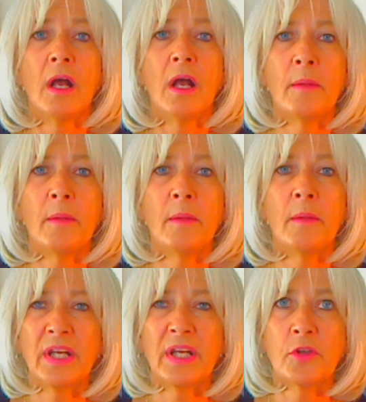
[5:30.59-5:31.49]

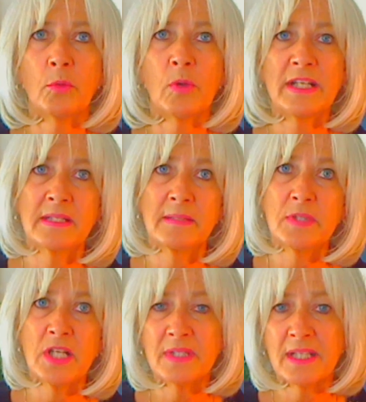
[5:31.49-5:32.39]
But in other ways,
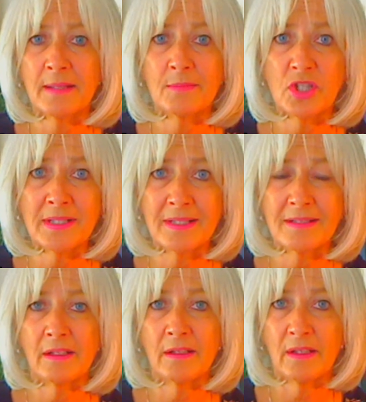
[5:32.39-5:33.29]
sometimes I'm
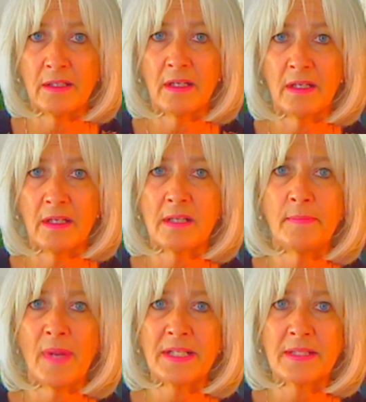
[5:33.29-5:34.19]
just
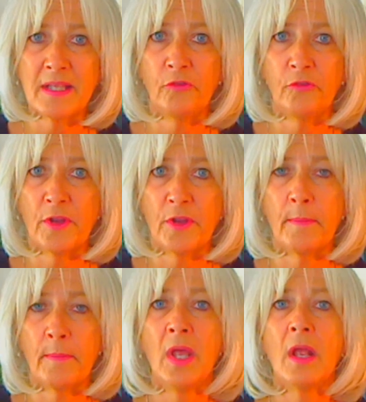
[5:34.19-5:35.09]
inside myself with
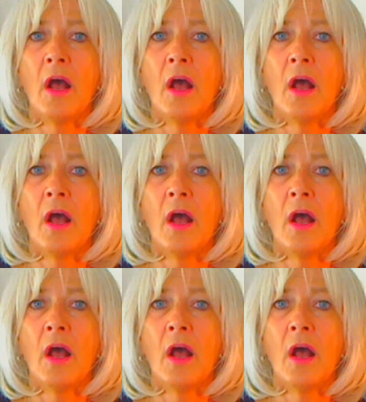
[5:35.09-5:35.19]
them.